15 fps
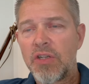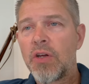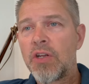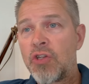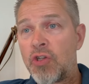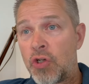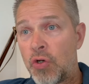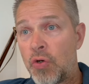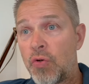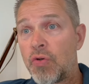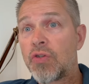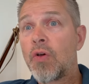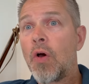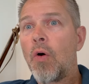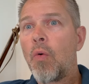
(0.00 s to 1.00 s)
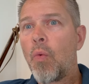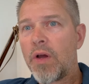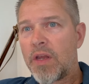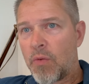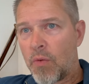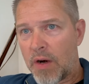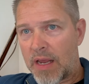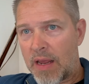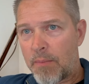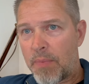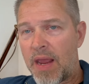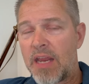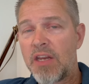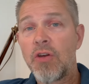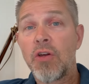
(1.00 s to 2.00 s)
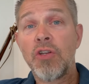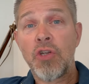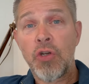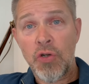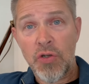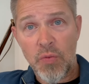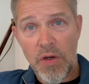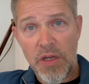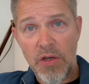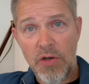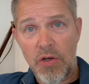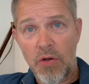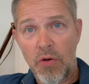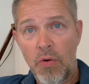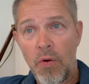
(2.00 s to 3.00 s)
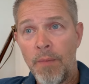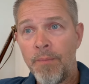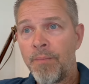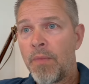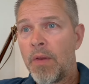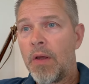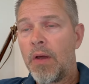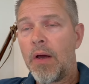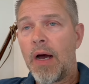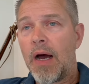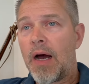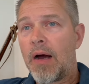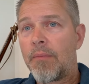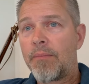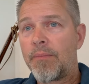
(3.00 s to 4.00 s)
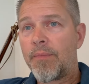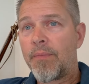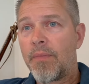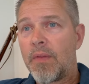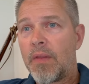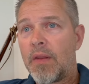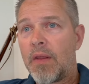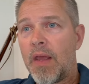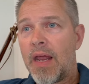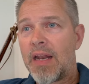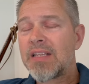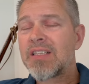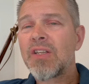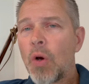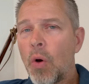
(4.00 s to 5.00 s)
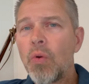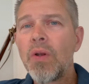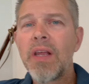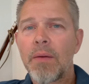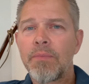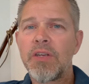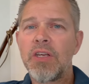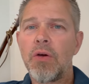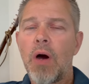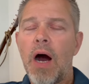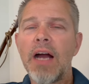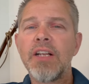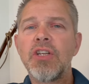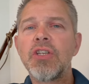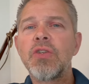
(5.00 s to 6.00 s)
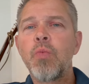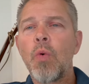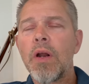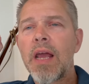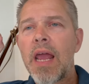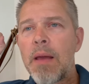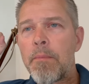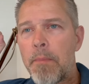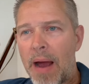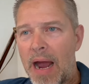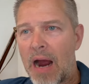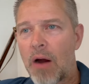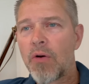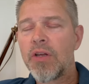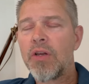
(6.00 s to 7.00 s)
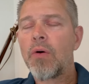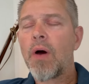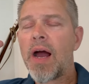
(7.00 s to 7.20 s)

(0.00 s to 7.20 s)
You can choose what you want to get paid. You can choose what you do. And it's totally up to you. I just want to empower you.